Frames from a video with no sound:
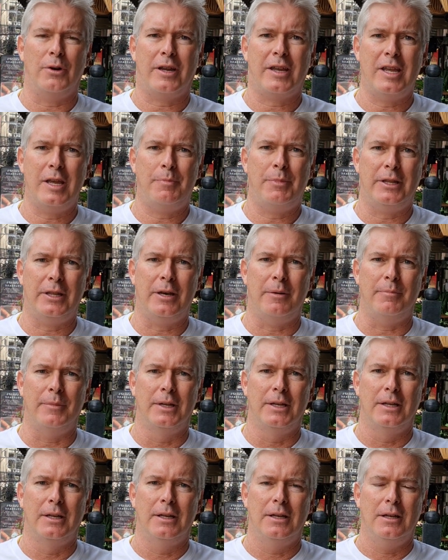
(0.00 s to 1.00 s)
We're keeping them.
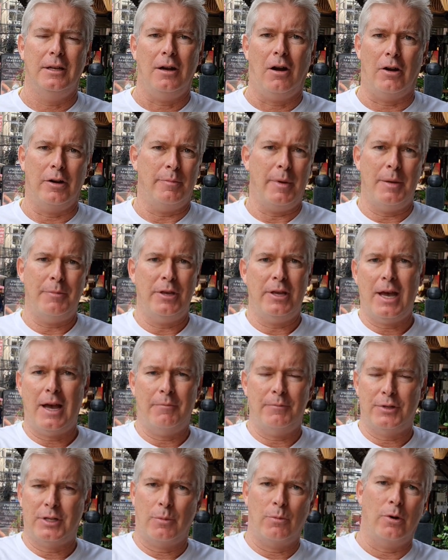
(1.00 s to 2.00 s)
Or maybe you
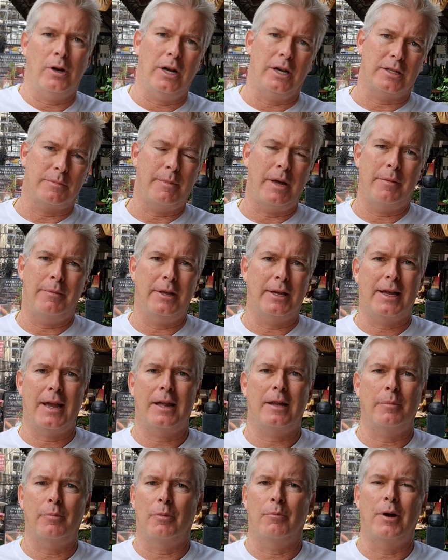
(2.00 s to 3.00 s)
have them somewhere else, maybe
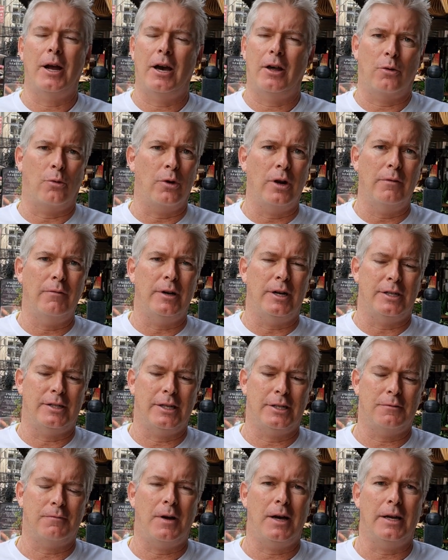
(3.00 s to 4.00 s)
Caleb and Brown or wherever else,
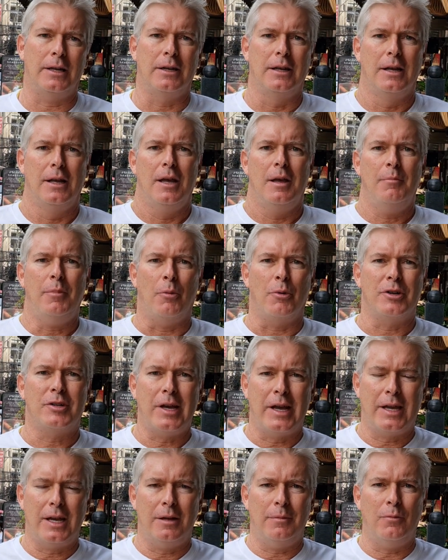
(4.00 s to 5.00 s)
that's fine. But we're
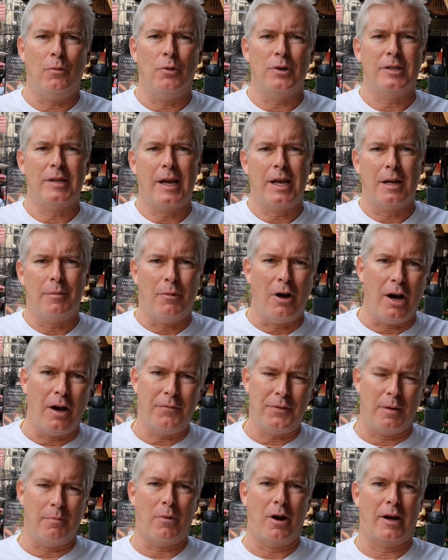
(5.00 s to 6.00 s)
taking them
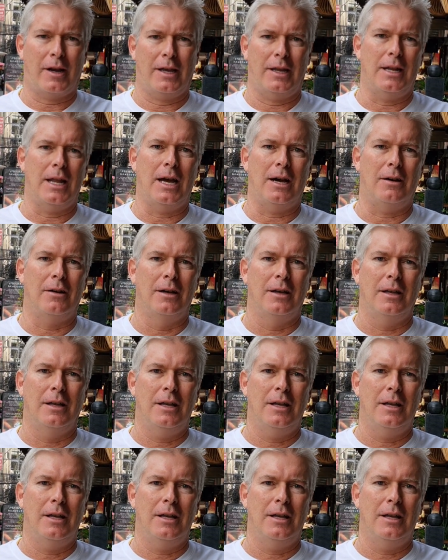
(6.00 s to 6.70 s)
off the market now.